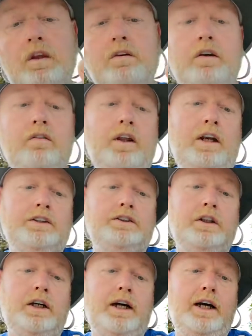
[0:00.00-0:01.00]
Give that a
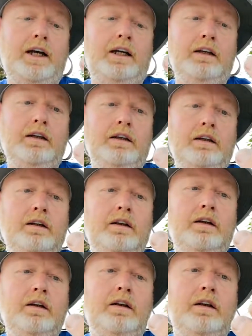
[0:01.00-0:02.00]
try.
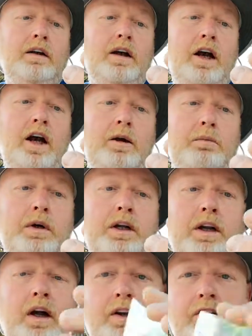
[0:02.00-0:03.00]

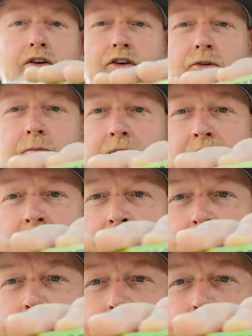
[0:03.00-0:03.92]
Hybrid underspin.